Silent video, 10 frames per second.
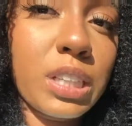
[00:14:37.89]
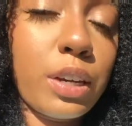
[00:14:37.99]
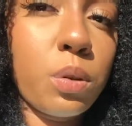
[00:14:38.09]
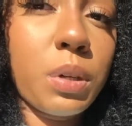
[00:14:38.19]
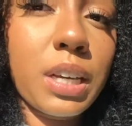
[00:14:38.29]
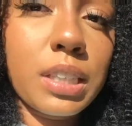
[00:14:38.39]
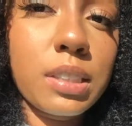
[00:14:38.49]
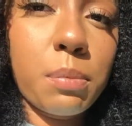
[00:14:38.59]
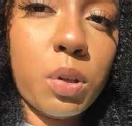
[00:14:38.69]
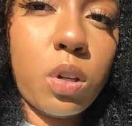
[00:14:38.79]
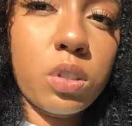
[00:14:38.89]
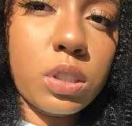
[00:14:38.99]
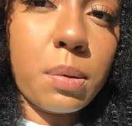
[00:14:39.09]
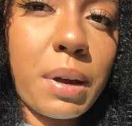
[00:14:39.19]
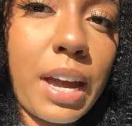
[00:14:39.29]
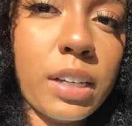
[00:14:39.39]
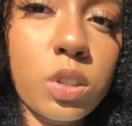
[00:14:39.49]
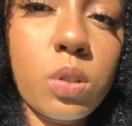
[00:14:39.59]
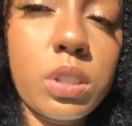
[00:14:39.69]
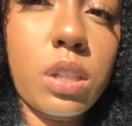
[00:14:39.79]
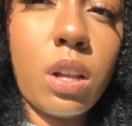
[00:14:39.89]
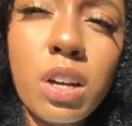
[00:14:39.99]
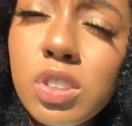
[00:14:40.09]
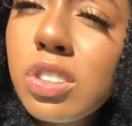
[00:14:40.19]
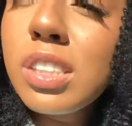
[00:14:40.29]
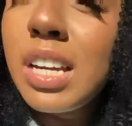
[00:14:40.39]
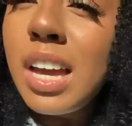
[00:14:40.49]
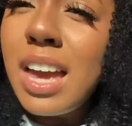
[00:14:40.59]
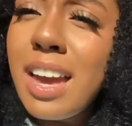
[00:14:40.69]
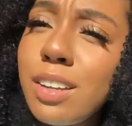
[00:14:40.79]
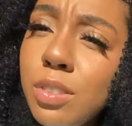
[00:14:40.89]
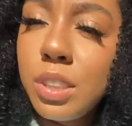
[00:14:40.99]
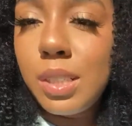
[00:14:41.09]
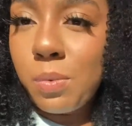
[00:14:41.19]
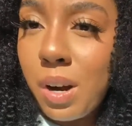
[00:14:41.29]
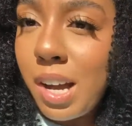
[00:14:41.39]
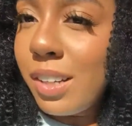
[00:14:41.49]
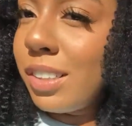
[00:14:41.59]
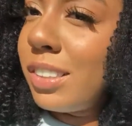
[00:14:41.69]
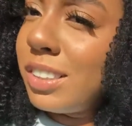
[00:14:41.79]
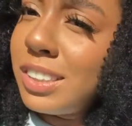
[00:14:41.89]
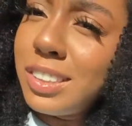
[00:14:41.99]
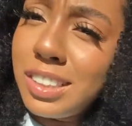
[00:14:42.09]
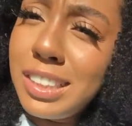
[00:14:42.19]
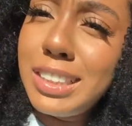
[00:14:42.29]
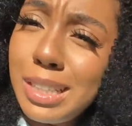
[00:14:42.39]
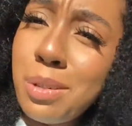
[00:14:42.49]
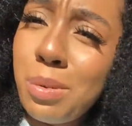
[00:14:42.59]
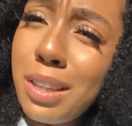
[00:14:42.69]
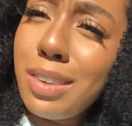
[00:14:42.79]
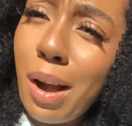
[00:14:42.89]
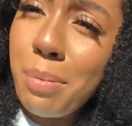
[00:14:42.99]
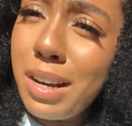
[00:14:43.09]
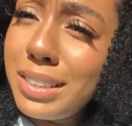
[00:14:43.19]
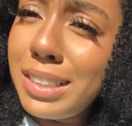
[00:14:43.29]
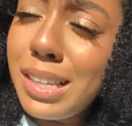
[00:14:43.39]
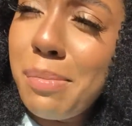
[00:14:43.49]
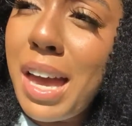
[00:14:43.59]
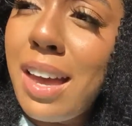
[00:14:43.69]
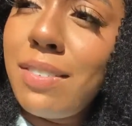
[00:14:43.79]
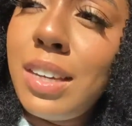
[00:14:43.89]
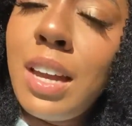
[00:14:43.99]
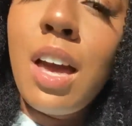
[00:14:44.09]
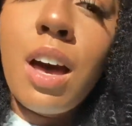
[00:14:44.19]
I do want to get some closer back towards the laundry, and you'll see why. You're going to see what thought process I'm having.